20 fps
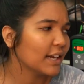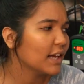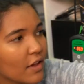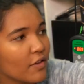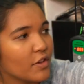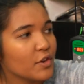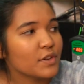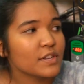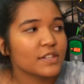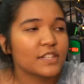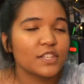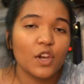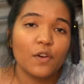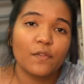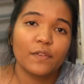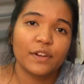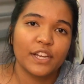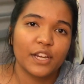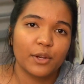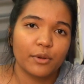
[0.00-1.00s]
And then you can see
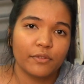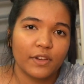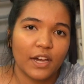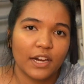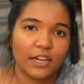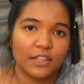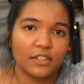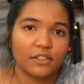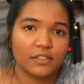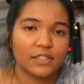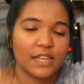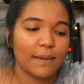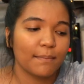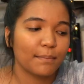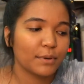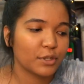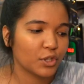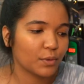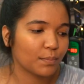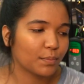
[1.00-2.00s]
over here we've got a little
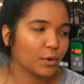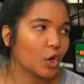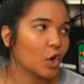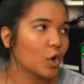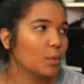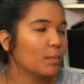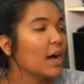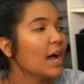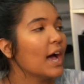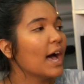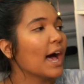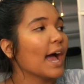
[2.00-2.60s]
temperature probe.